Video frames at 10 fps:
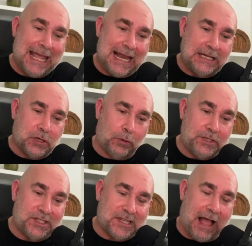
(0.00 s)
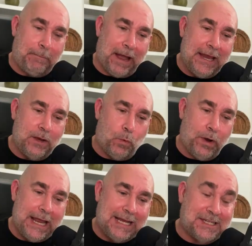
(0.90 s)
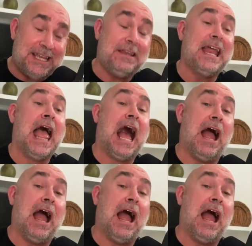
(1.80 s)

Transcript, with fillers: And I told you stop buying at 118.